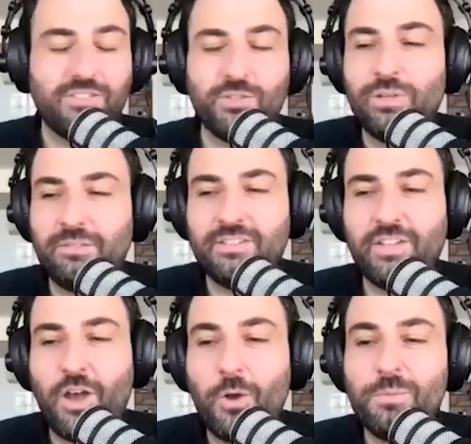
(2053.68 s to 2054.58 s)
Soil lovers,
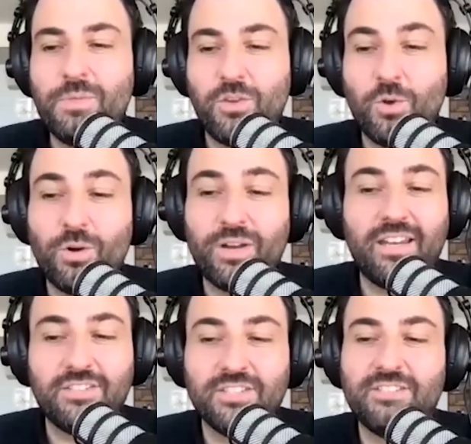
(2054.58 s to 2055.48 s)
I hope that you're
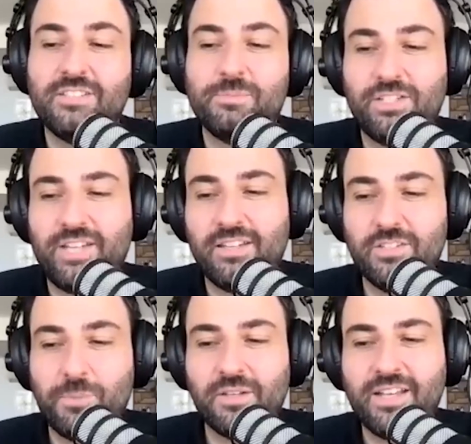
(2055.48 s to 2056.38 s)
getting just as much out of
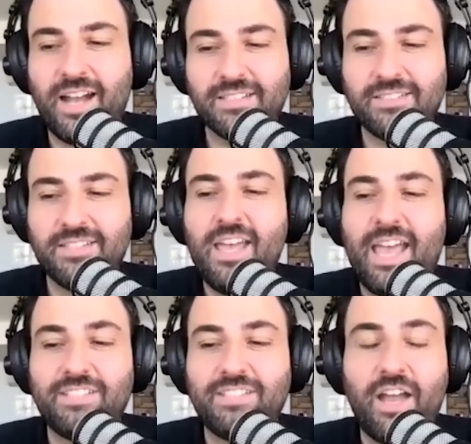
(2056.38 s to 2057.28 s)
this podcast
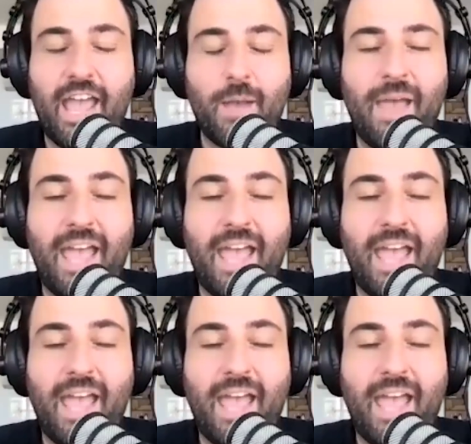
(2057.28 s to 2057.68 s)
as I am.